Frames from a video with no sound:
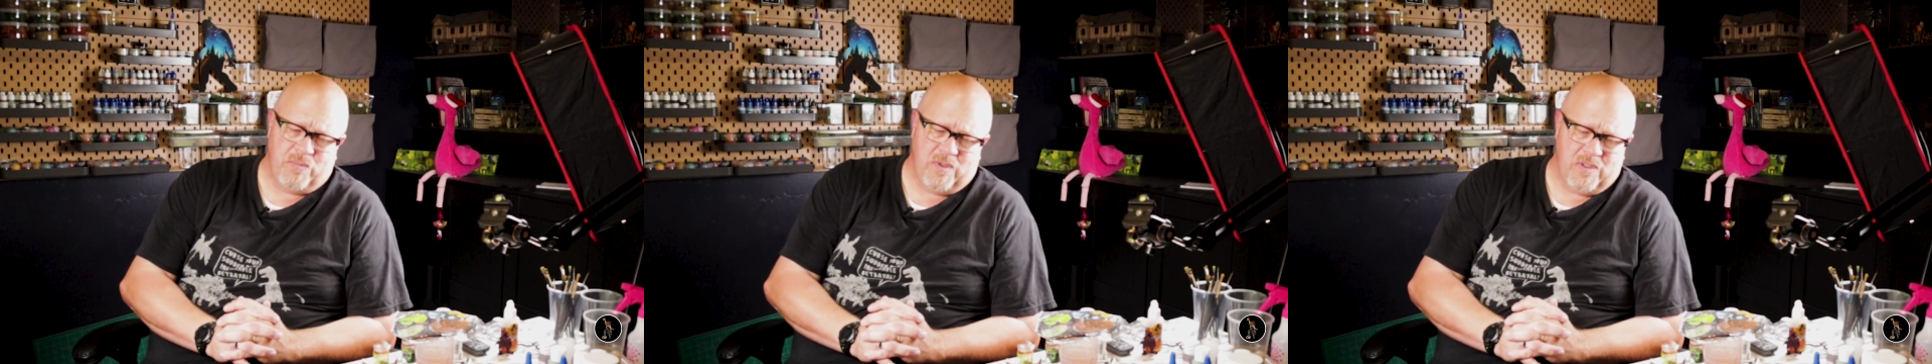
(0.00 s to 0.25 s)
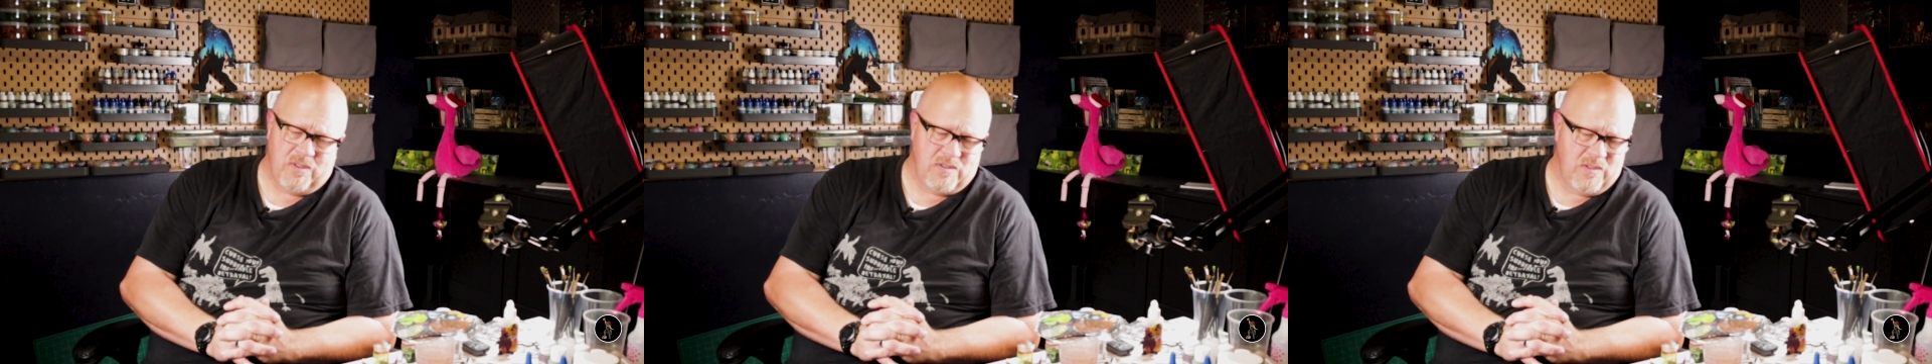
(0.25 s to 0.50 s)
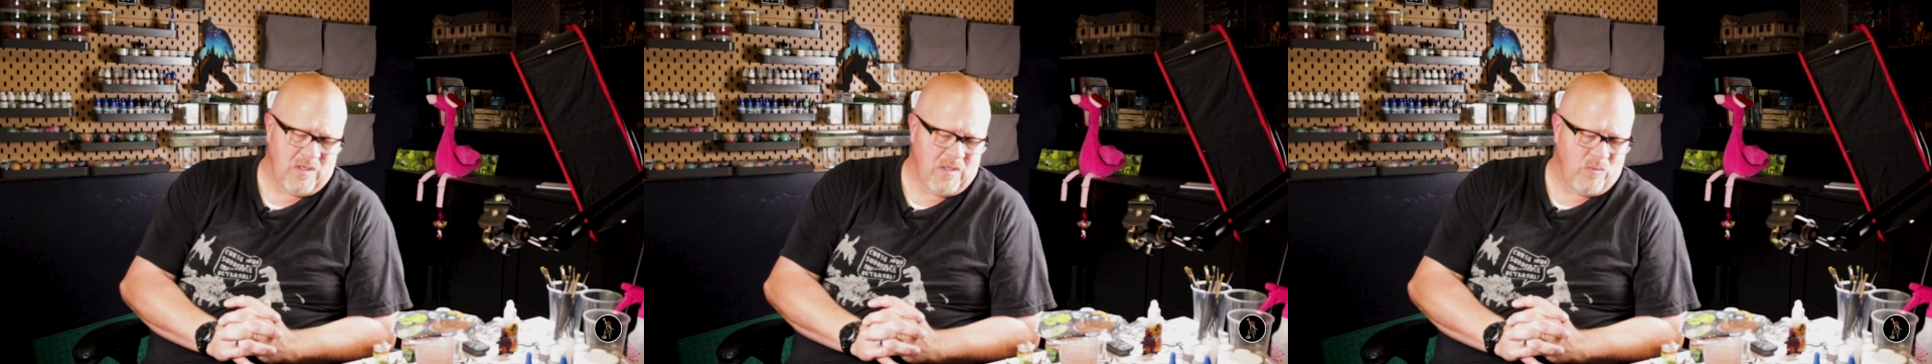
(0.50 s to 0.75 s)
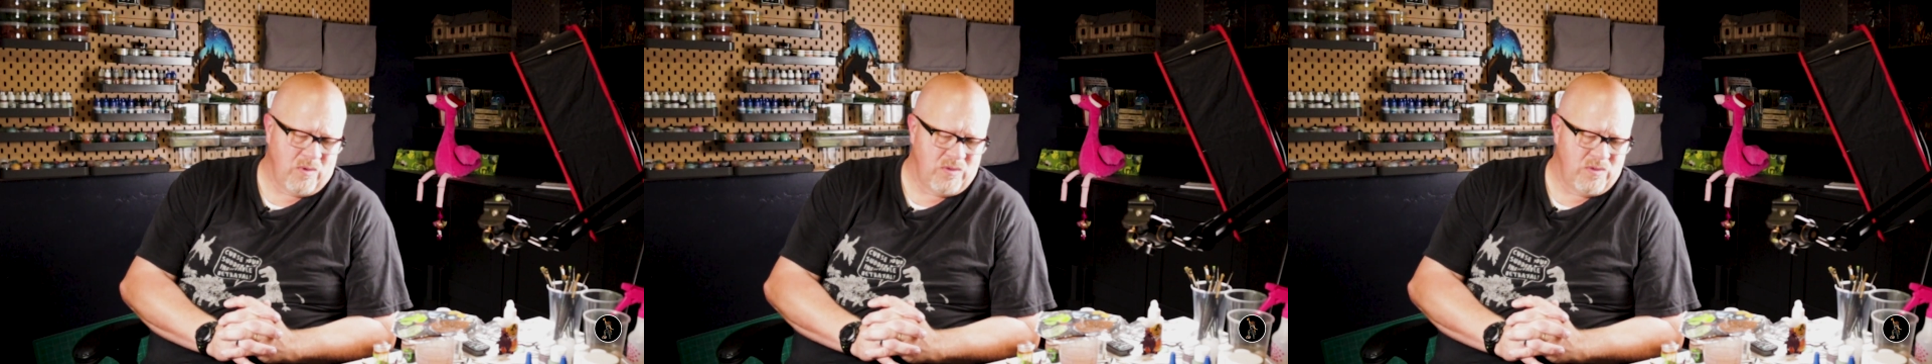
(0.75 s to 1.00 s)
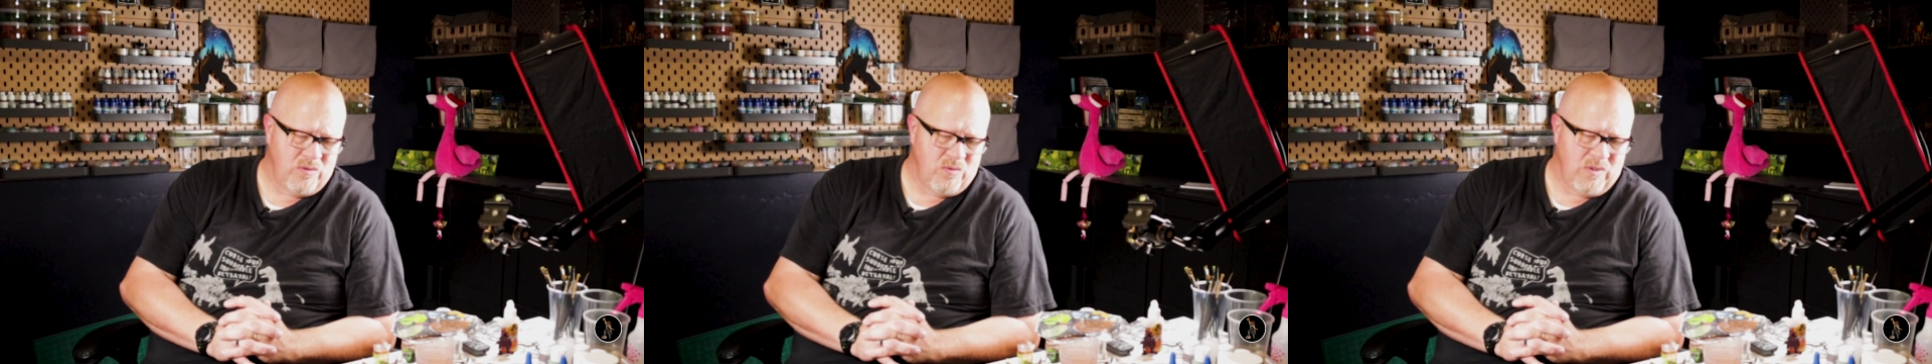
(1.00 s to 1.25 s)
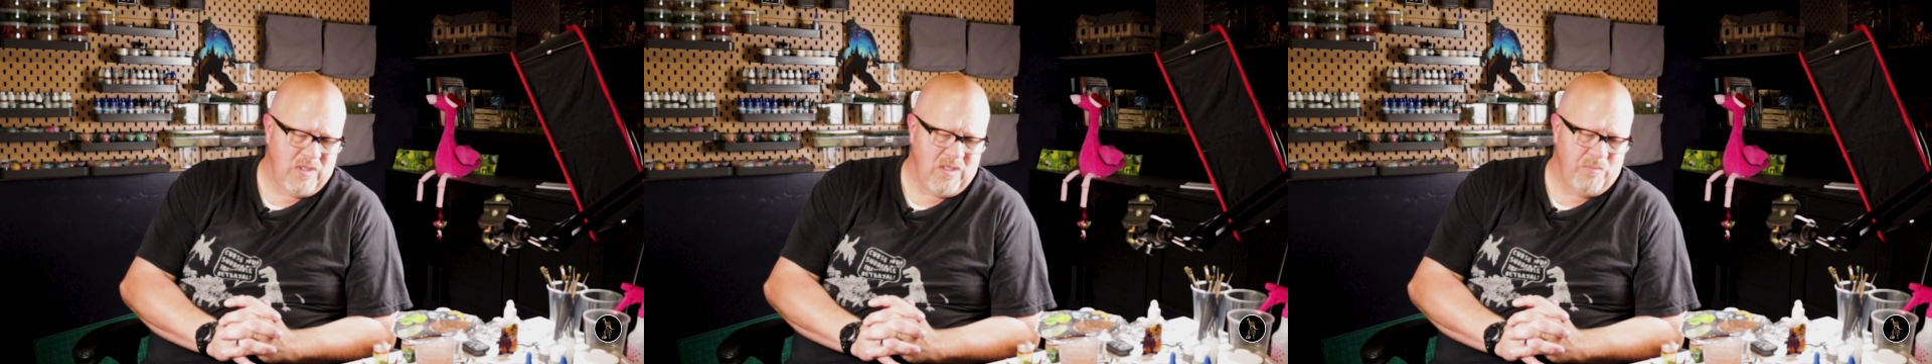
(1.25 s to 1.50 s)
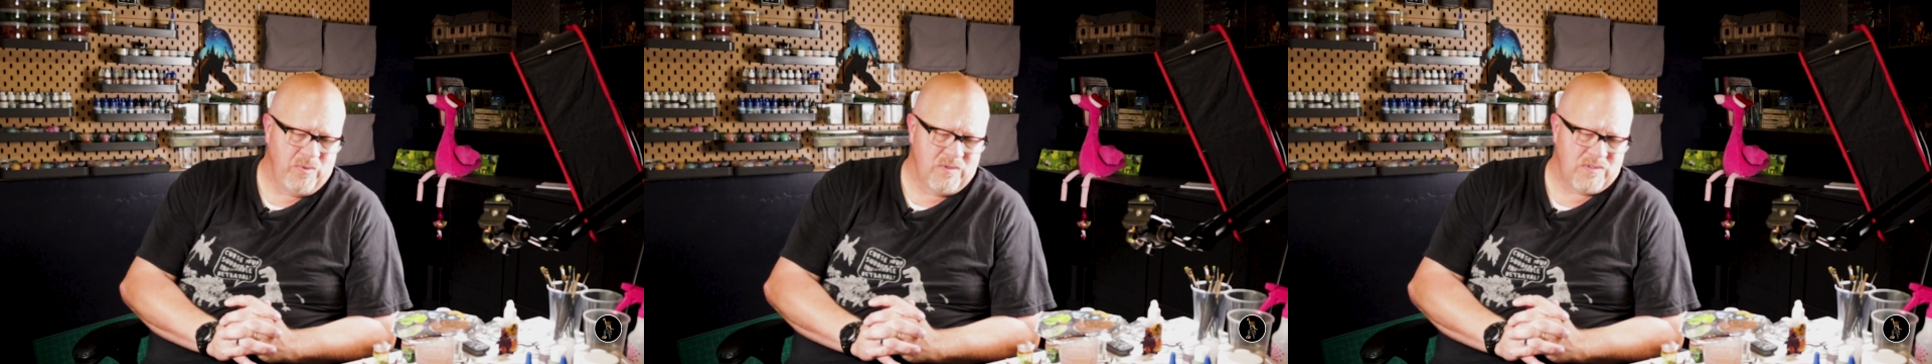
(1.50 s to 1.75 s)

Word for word: But I don't want to keep